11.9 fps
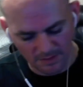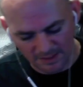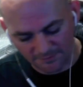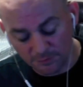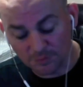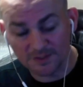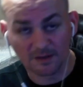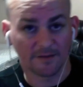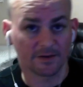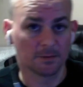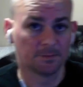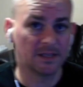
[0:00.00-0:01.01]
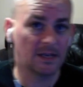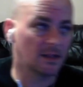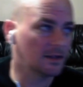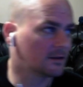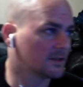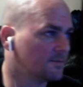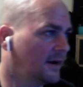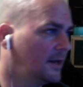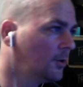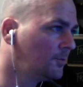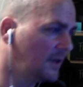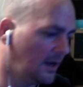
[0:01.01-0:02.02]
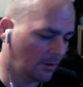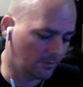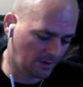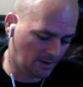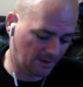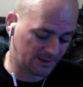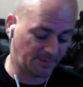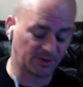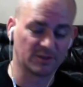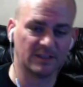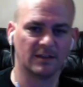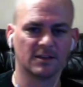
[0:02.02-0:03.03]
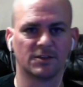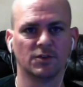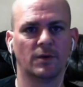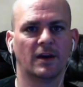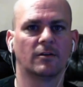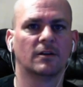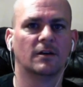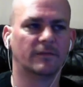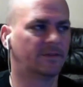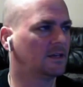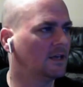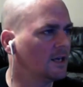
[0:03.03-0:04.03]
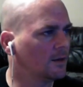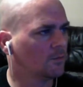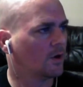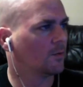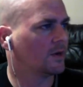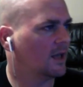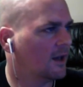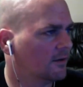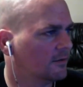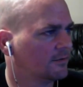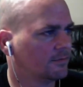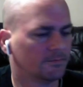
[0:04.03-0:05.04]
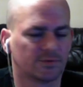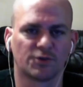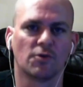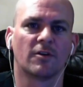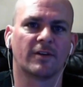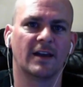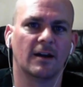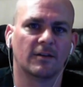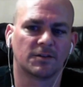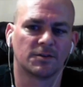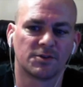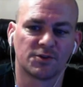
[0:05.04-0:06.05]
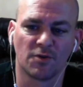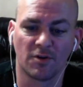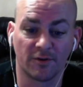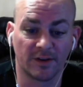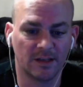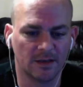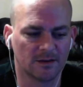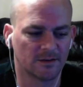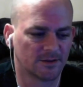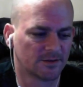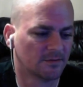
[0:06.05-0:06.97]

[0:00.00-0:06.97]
If you still haven't completed it, this might help you out, especially in this new era of the game where we have stronger characters, stronger gear.